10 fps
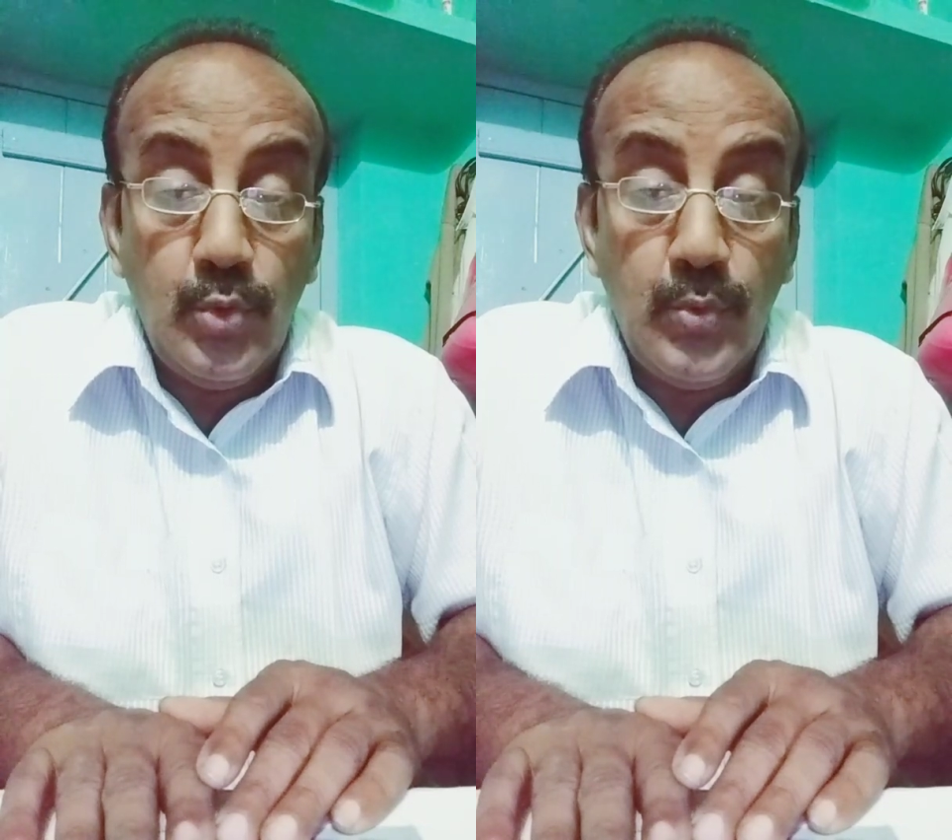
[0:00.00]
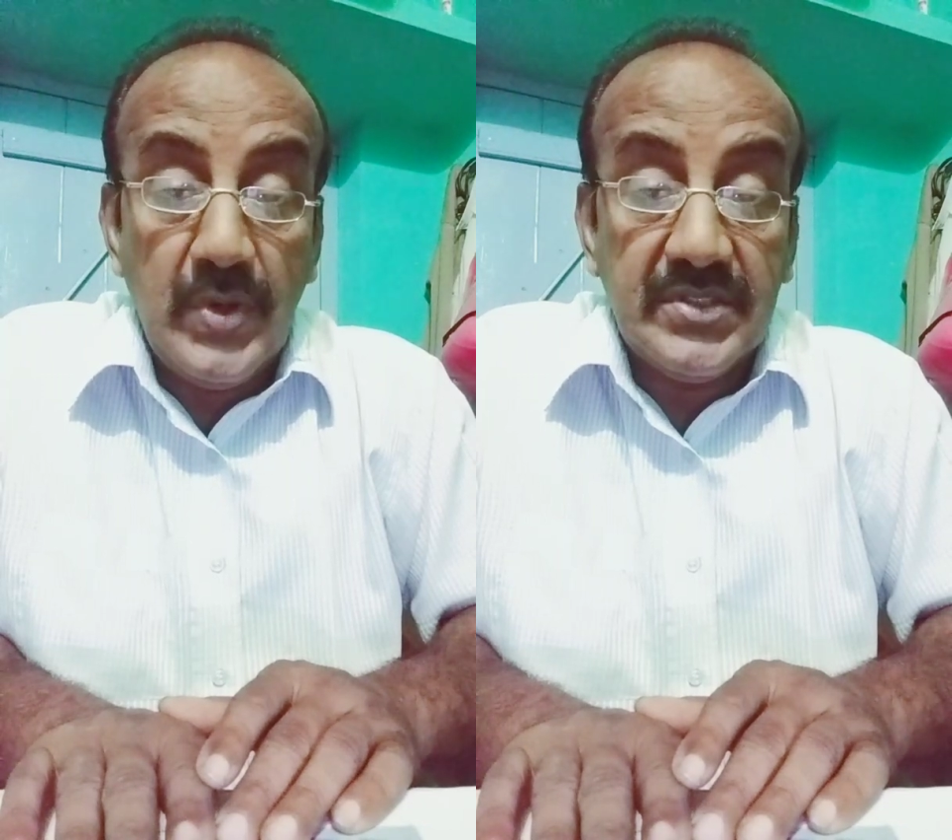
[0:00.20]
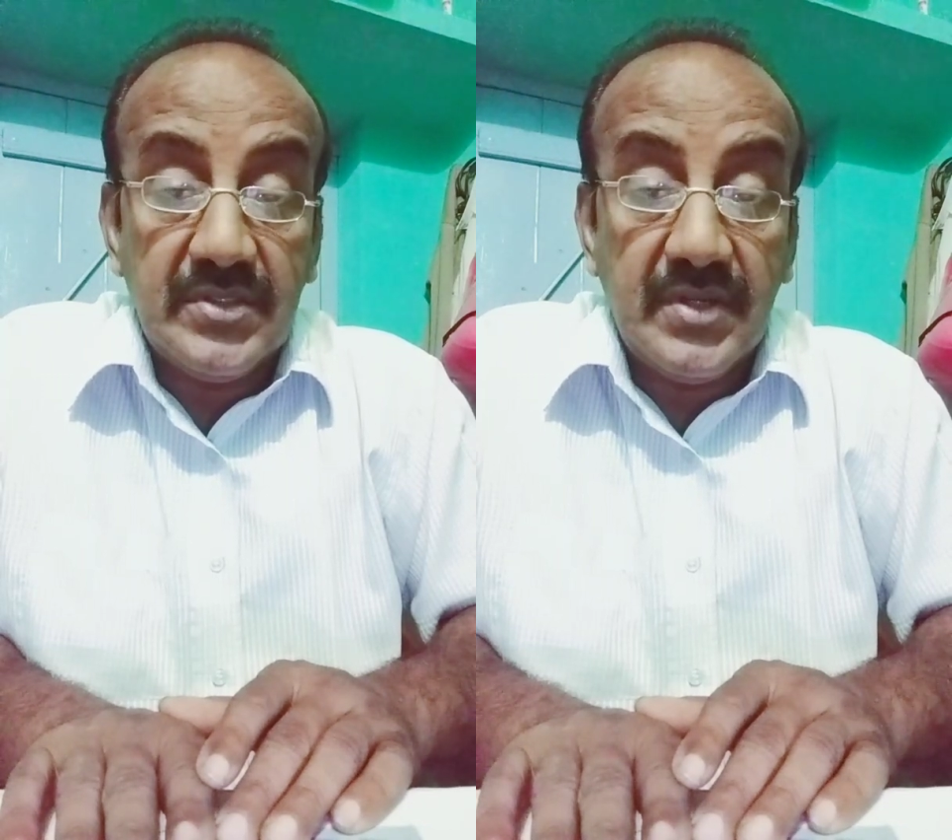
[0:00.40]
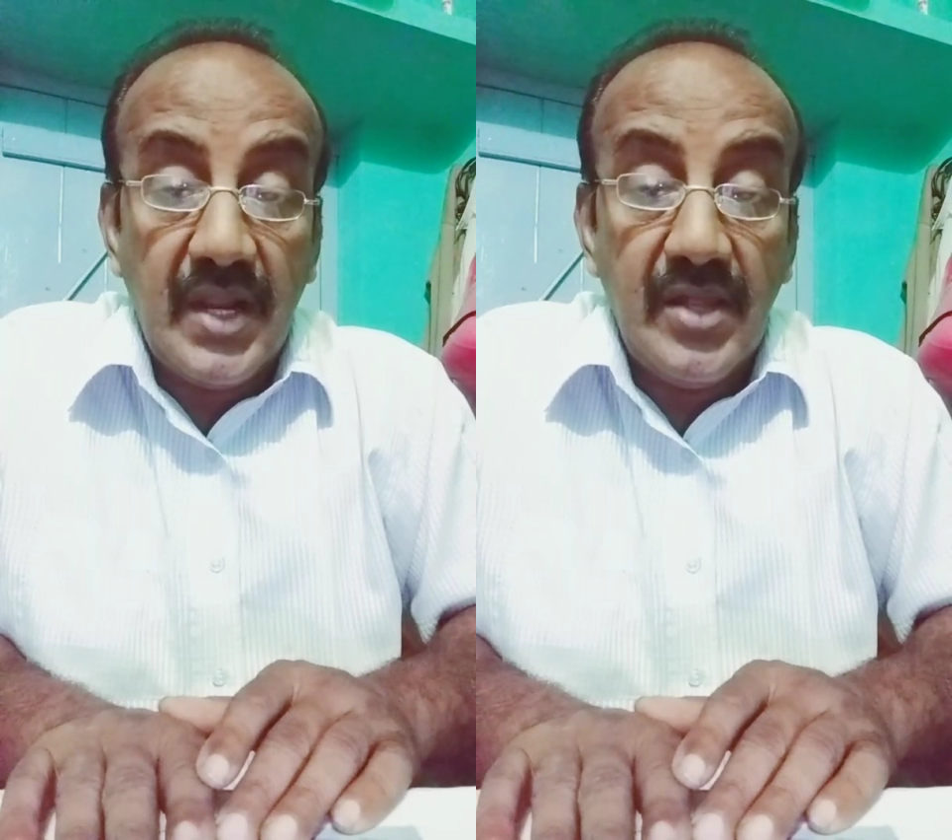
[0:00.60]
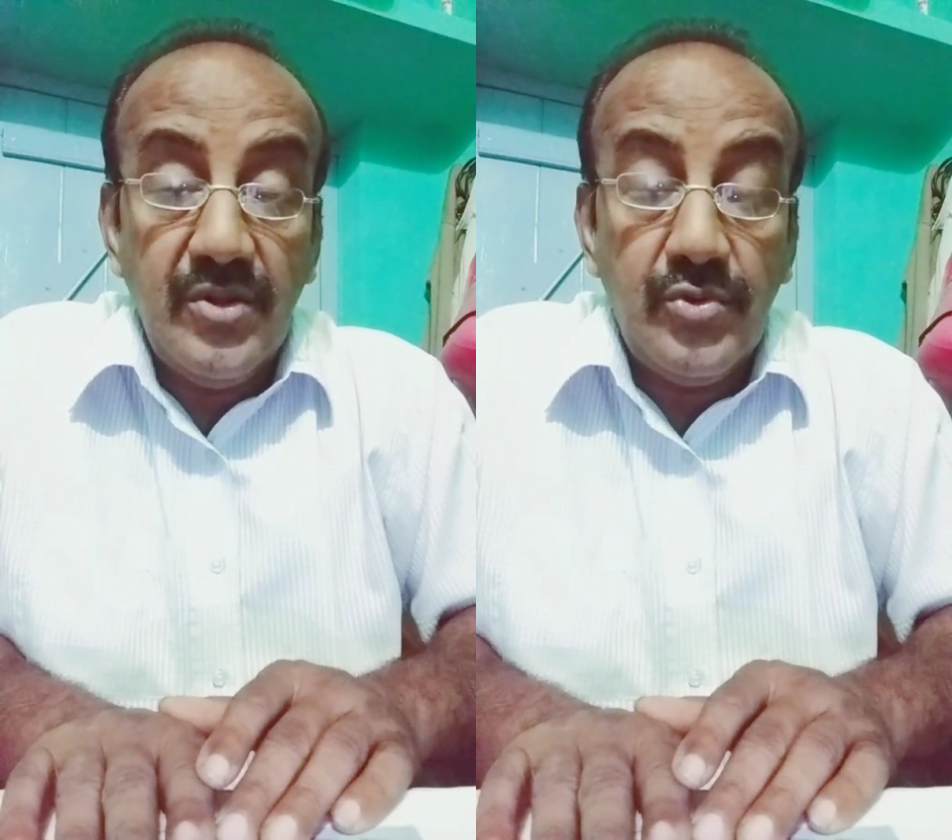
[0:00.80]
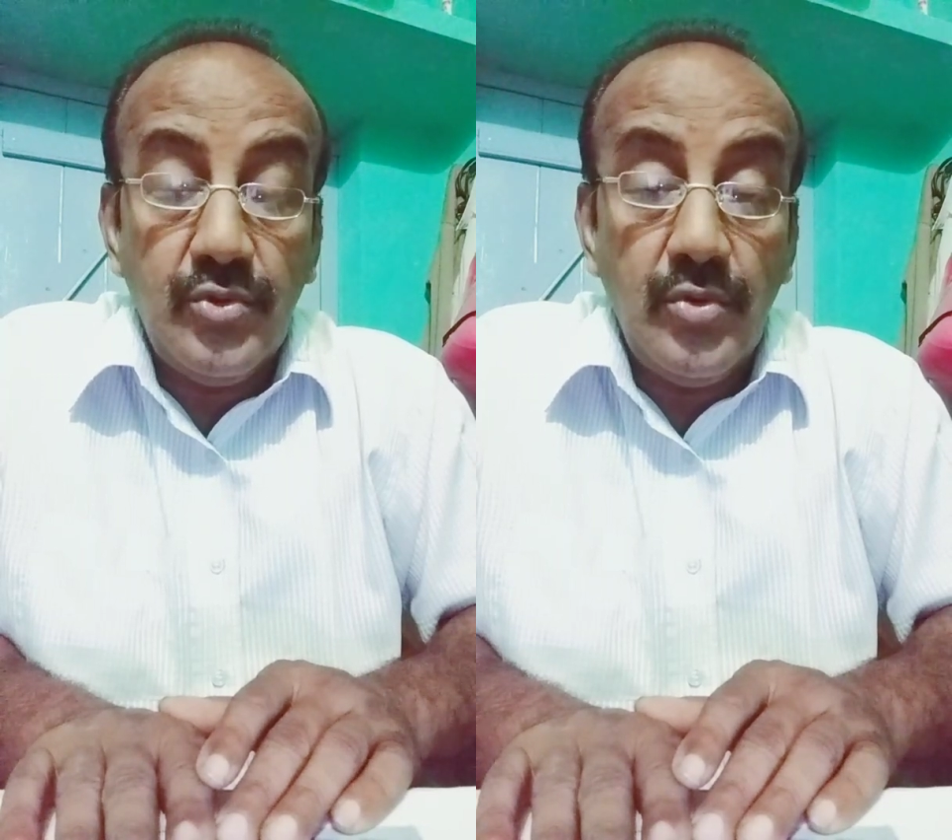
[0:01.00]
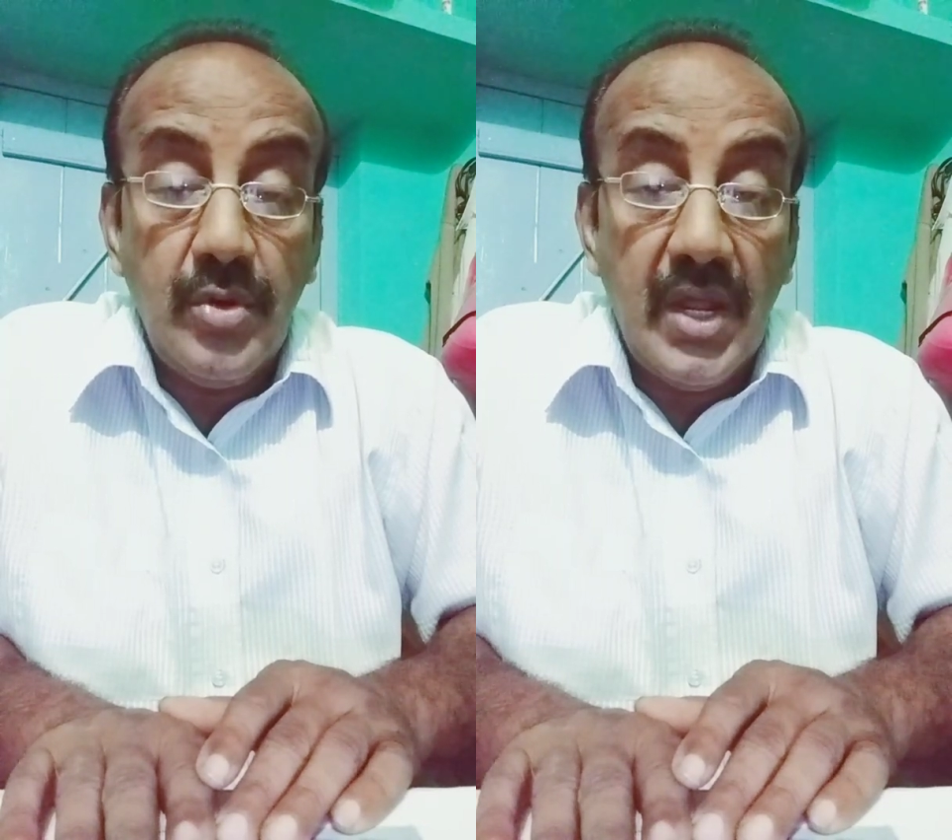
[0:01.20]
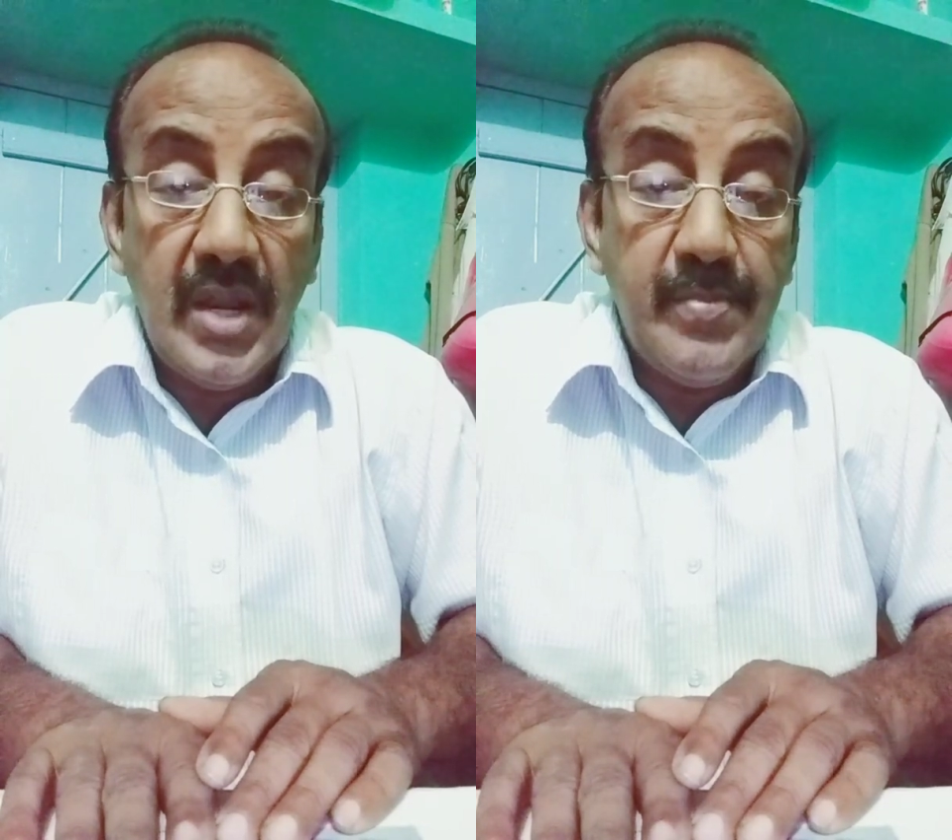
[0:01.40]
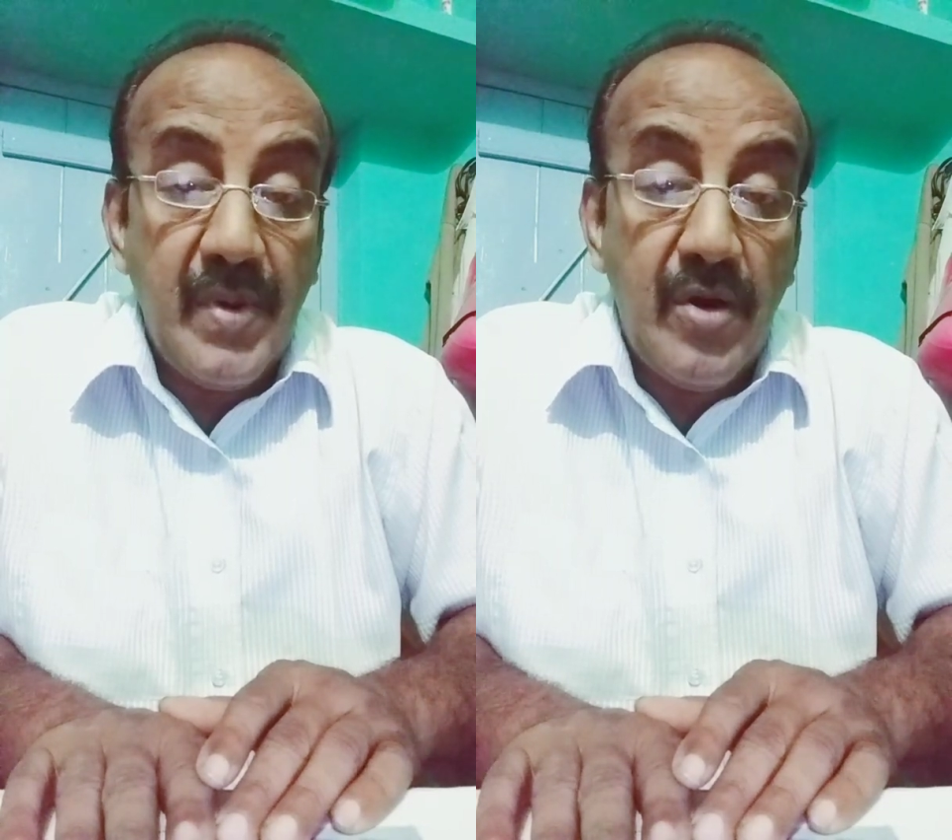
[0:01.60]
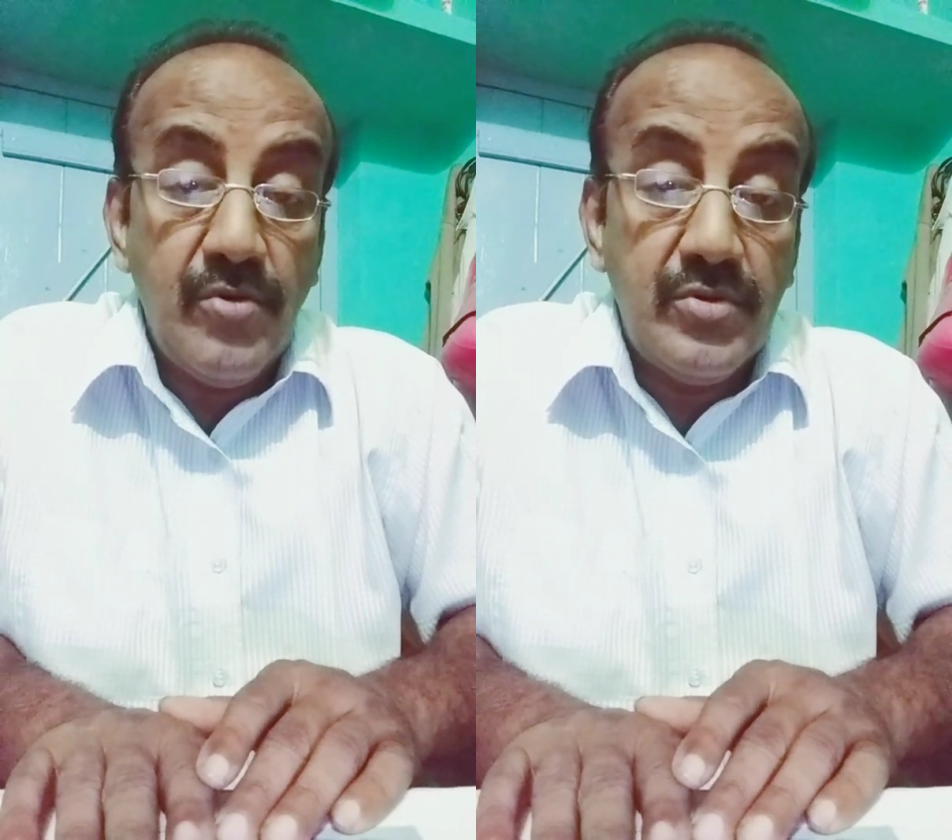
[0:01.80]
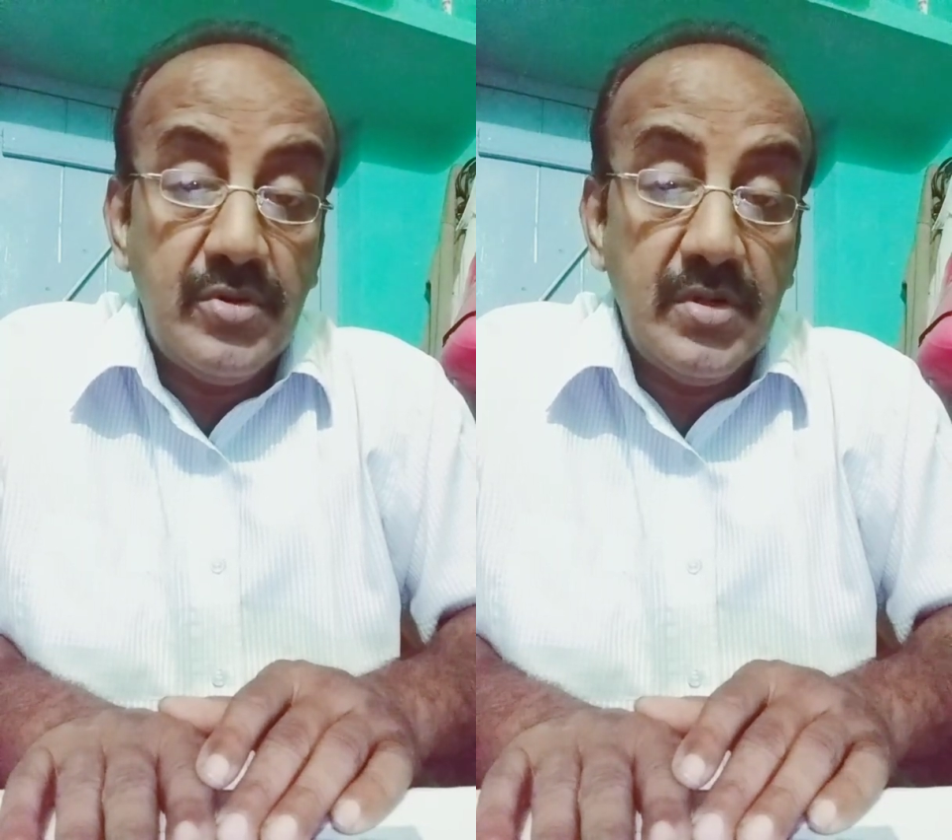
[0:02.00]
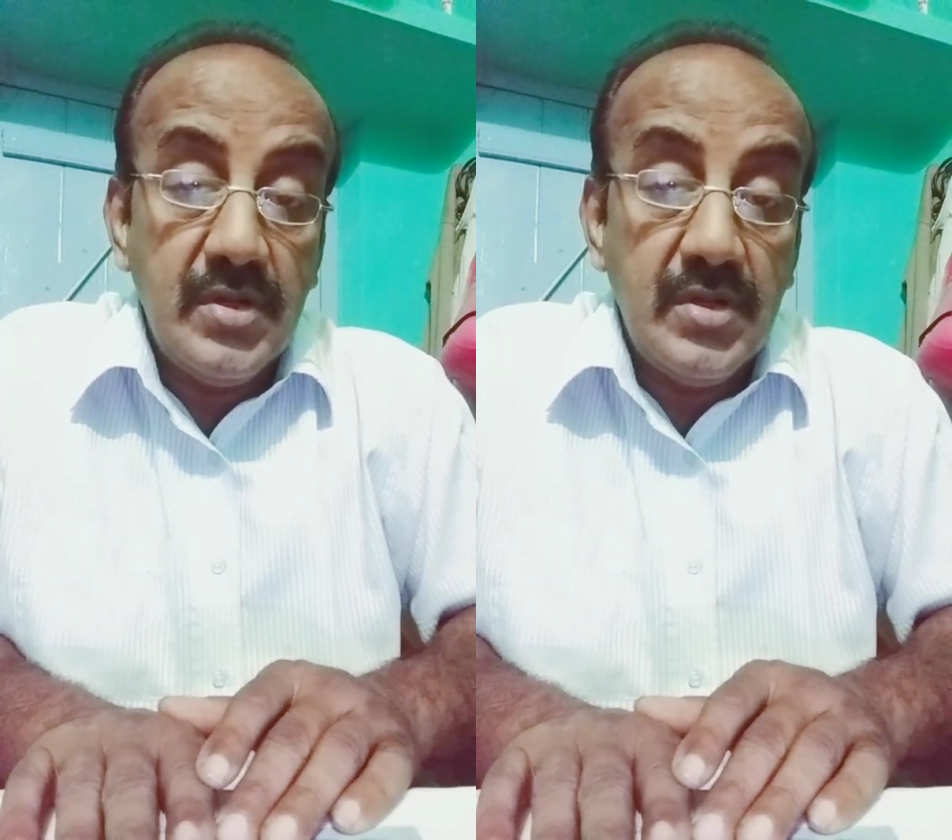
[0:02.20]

was trying to help out